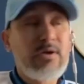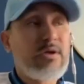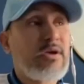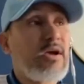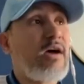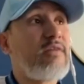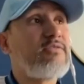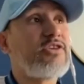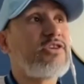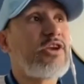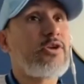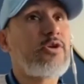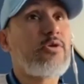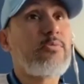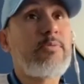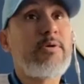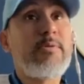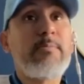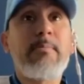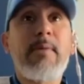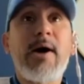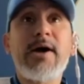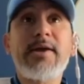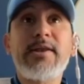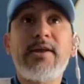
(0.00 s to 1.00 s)

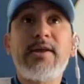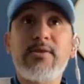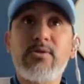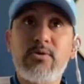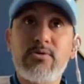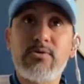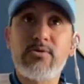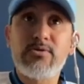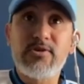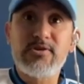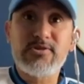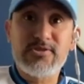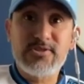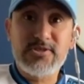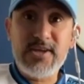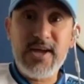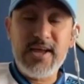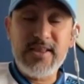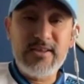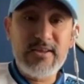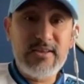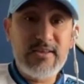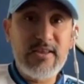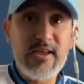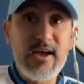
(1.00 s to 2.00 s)
and
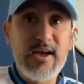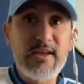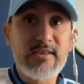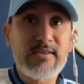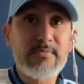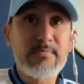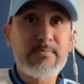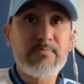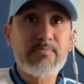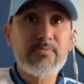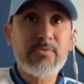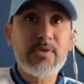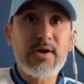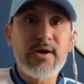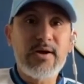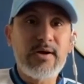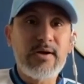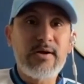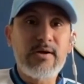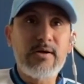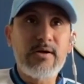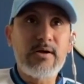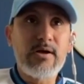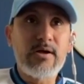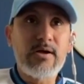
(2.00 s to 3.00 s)
understanding that
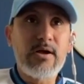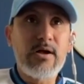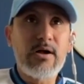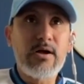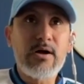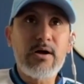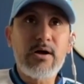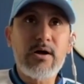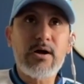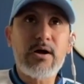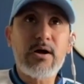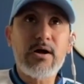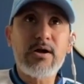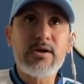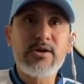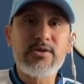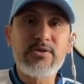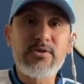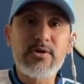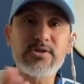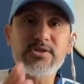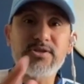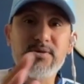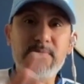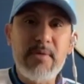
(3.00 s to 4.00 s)
it
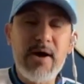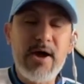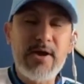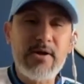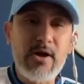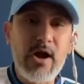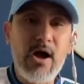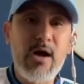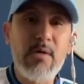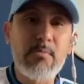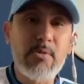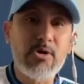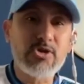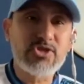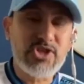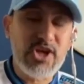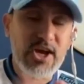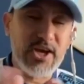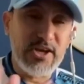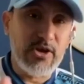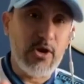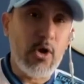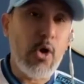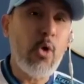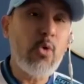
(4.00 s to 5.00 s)
doesn't matter how much
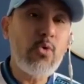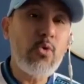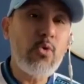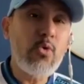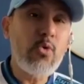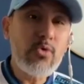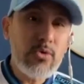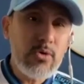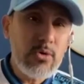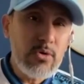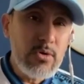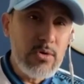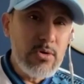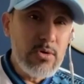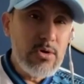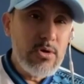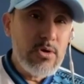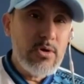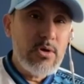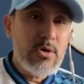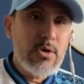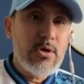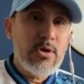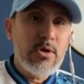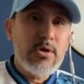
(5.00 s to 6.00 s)
I know.
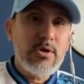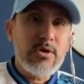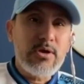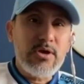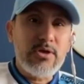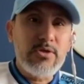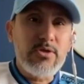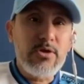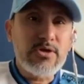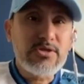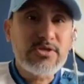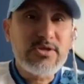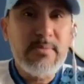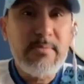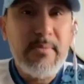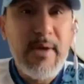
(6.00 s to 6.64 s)
It doesn't